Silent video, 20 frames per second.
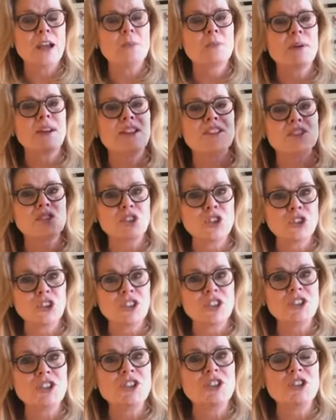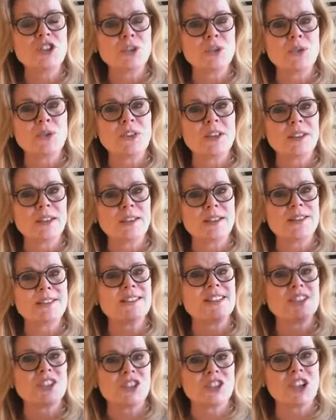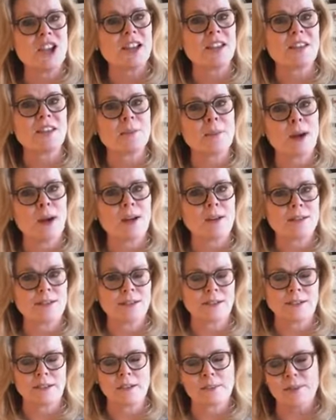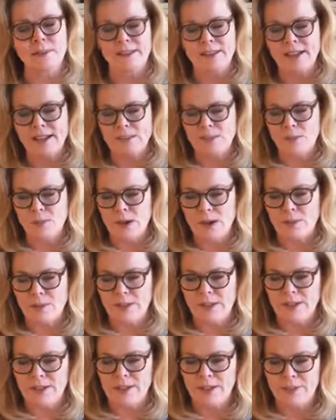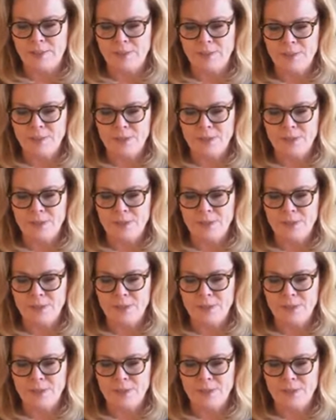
but it's good to do things to shake the box a little bit. That's why we did it.